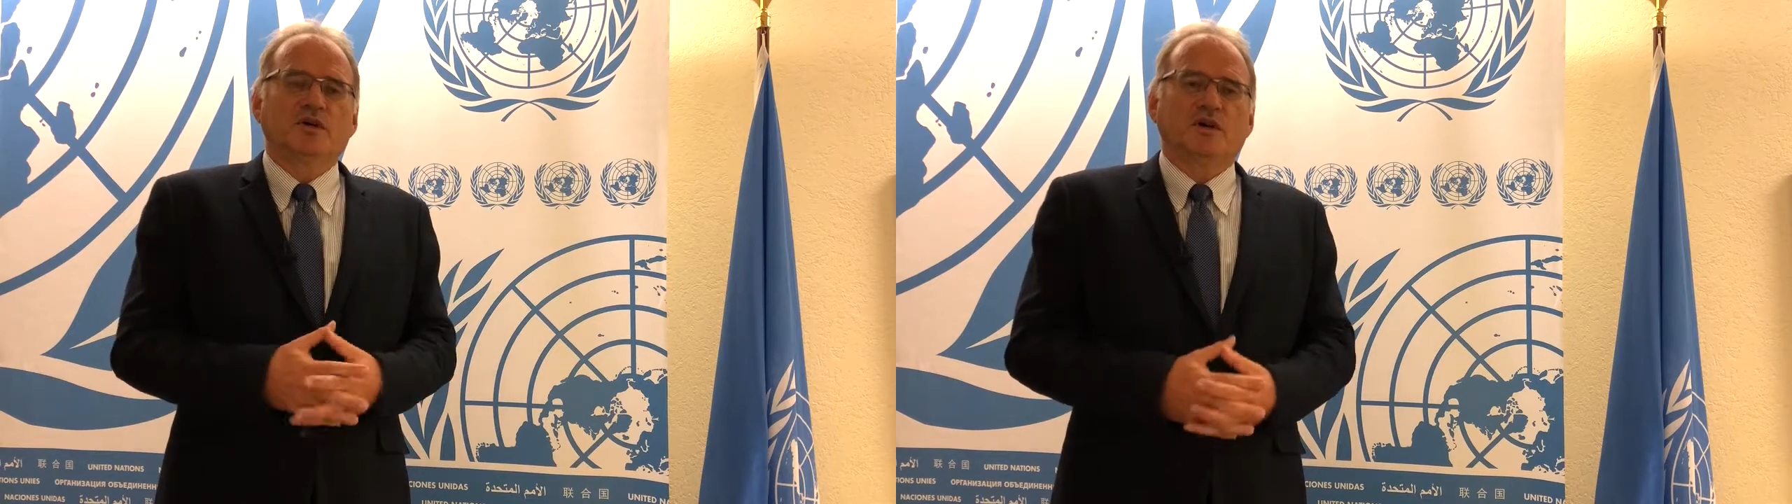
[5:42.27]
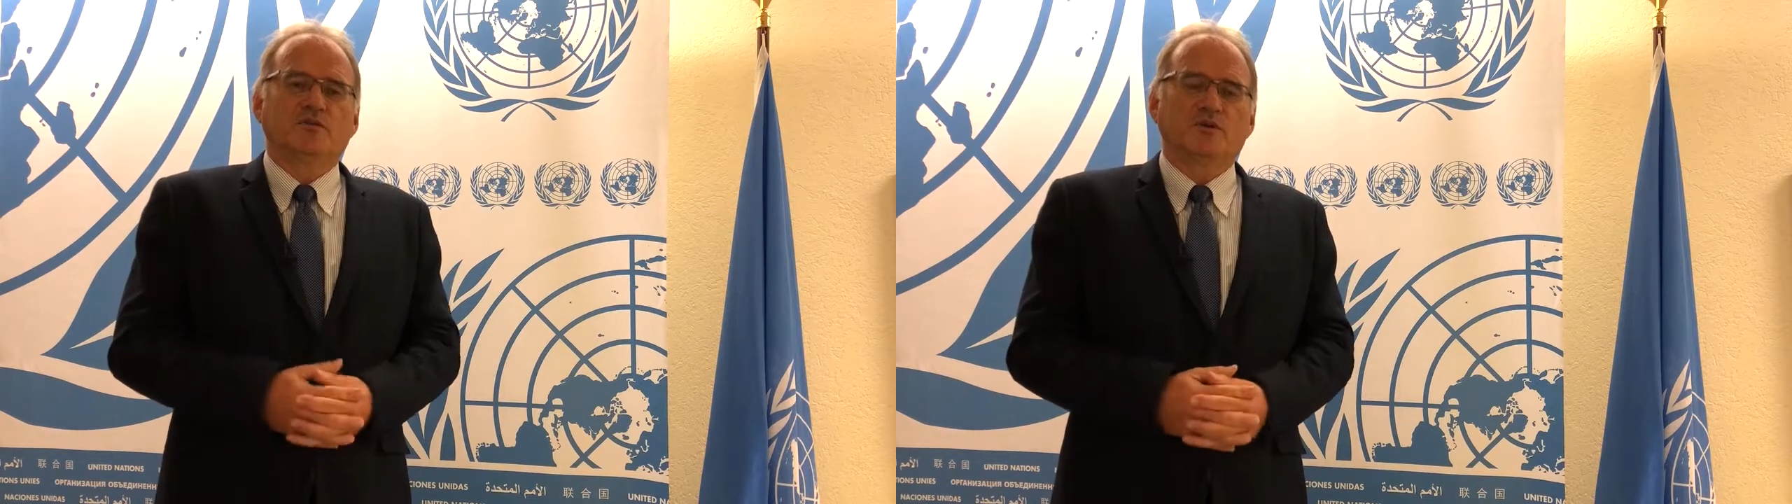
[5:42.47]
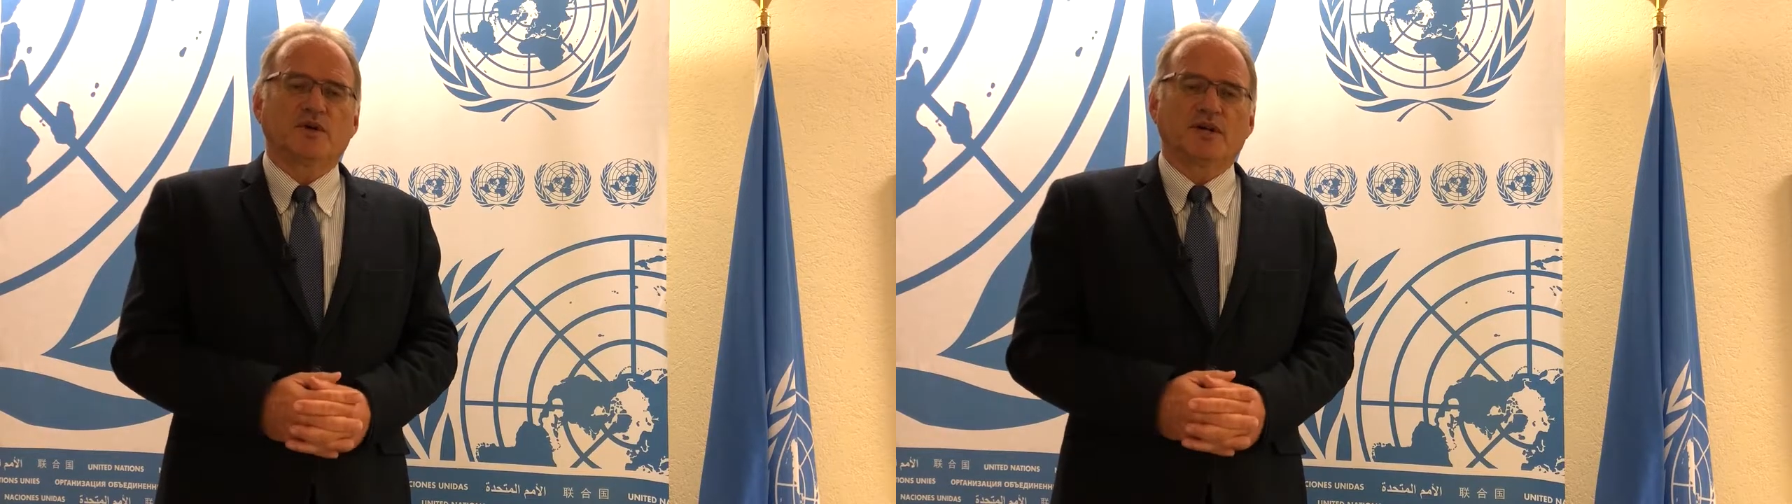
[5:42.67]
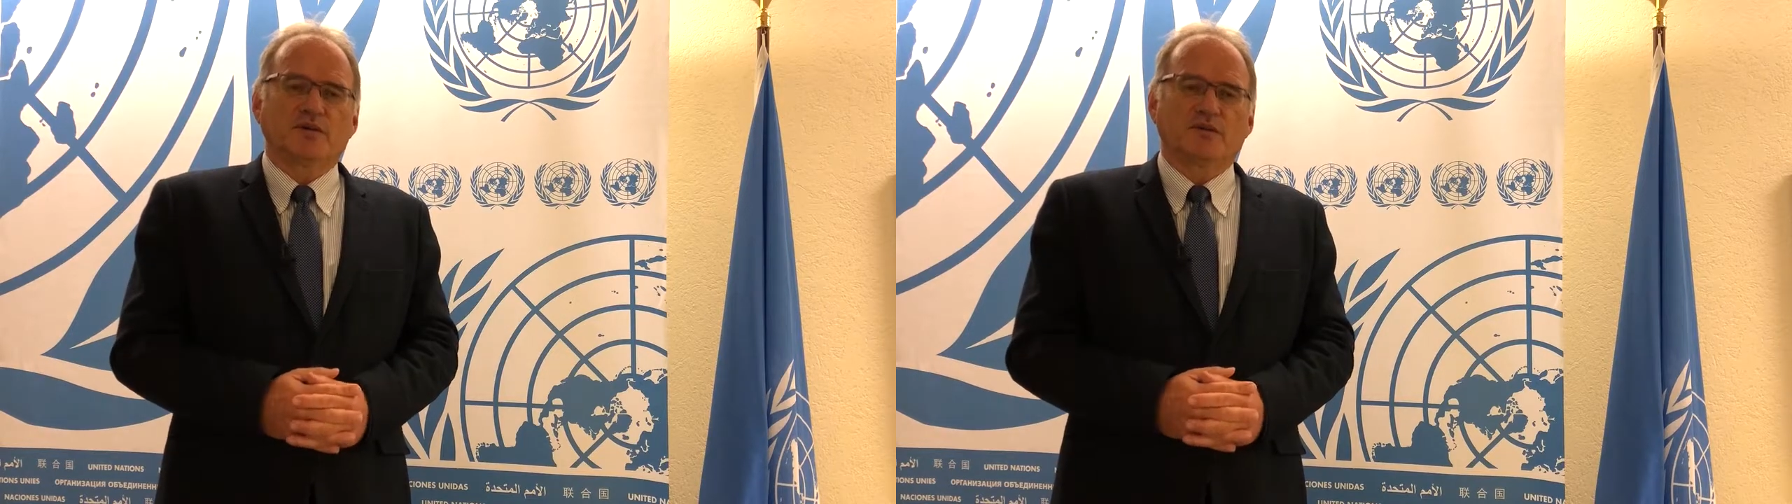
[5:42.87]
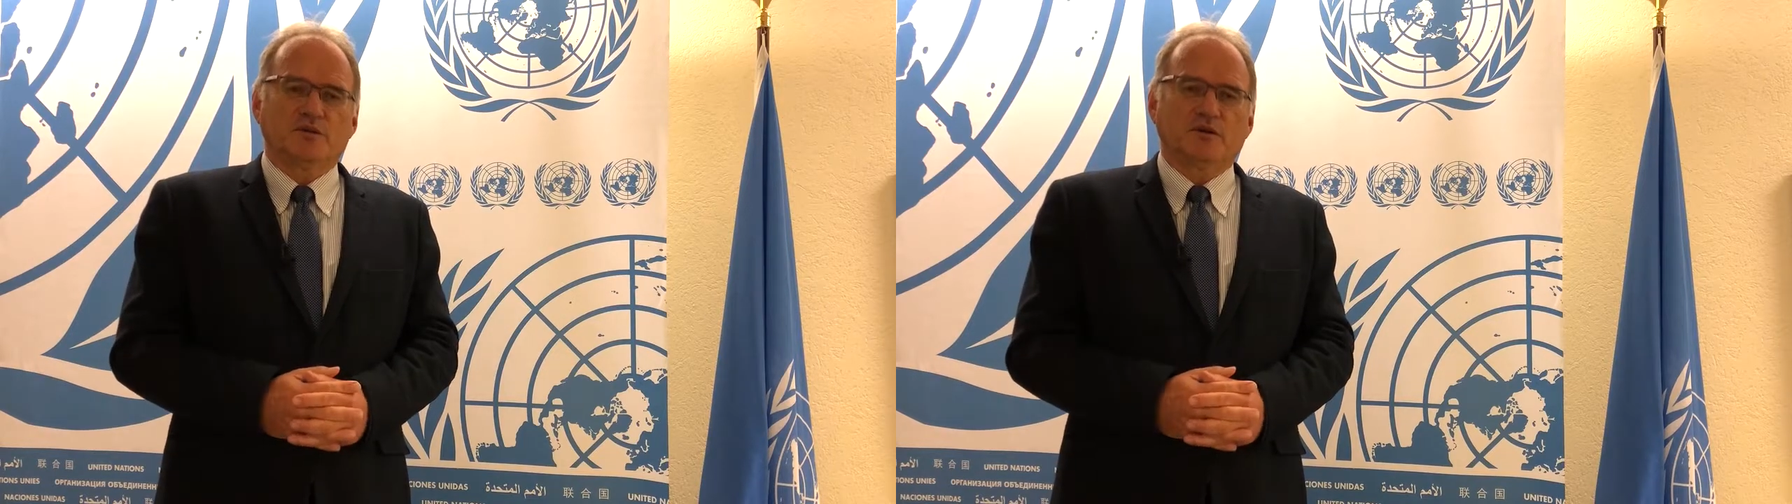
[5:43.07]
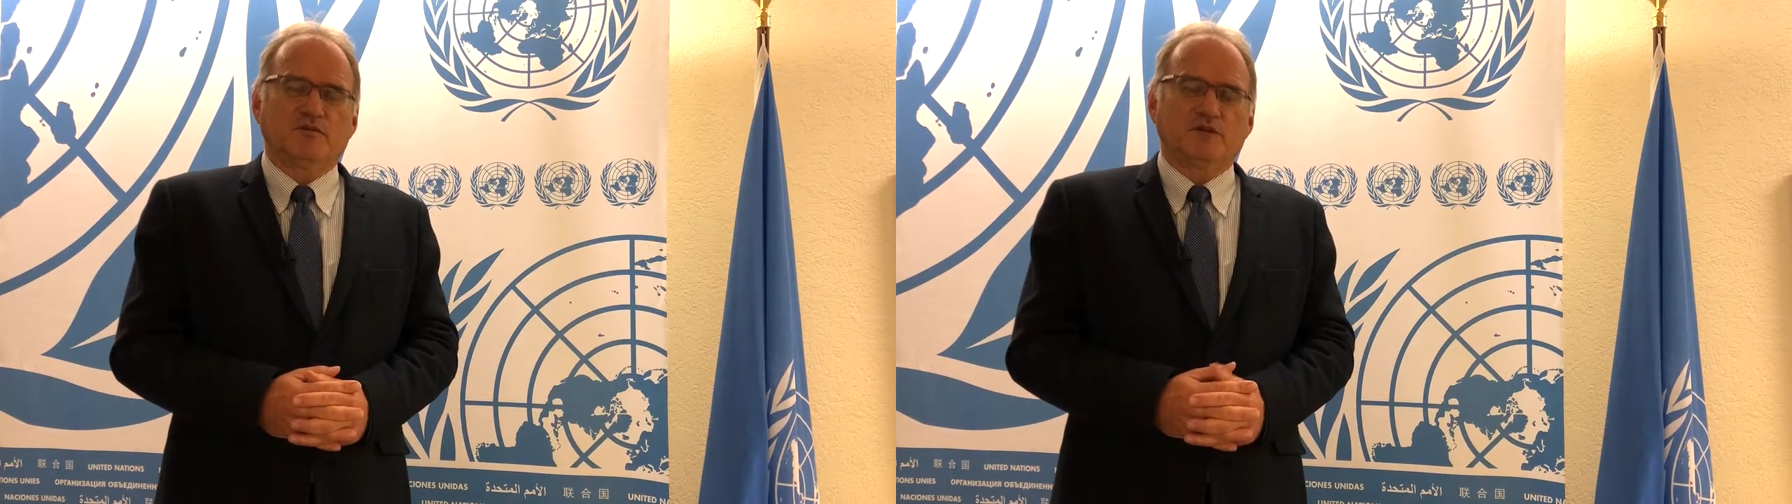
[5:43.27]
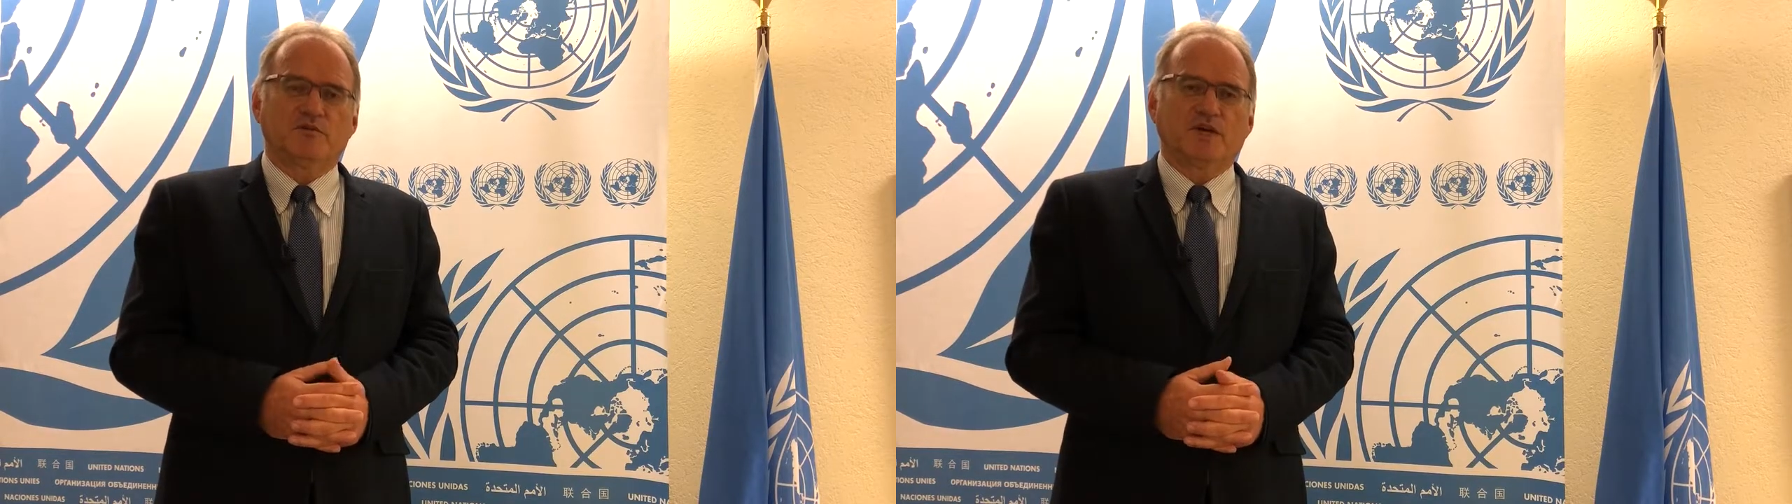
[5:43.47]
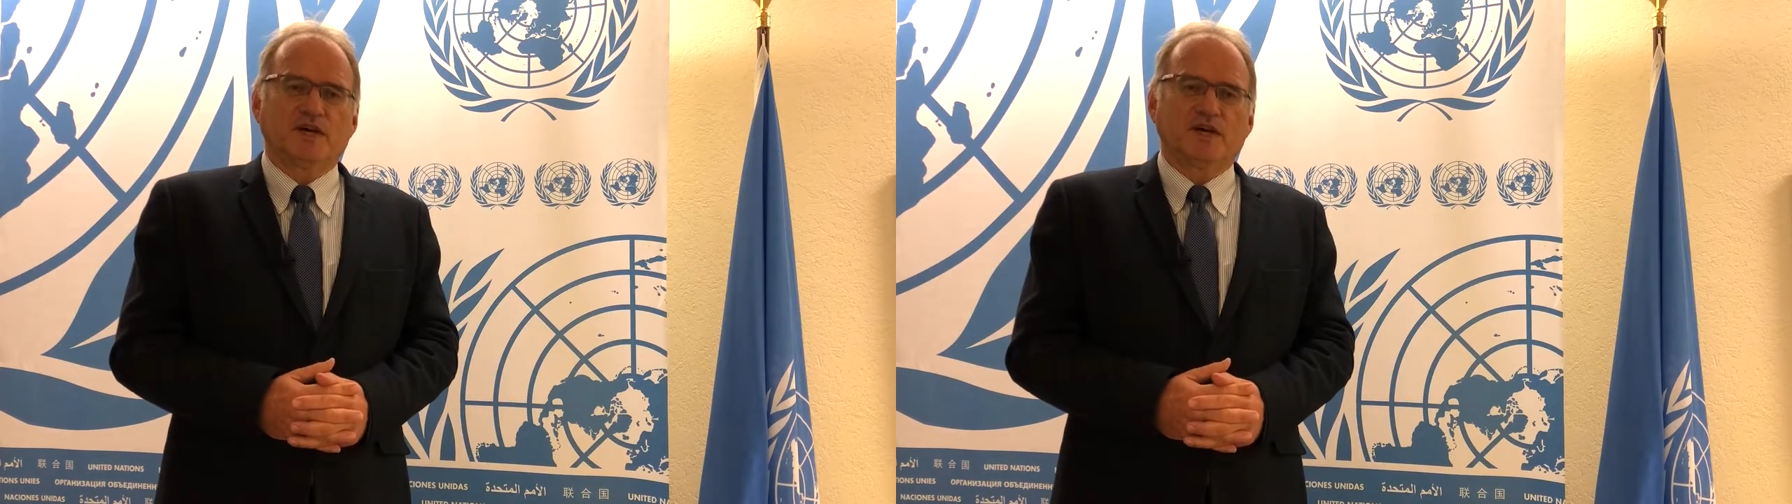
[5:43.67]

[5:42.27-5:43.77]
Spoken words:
of the right of human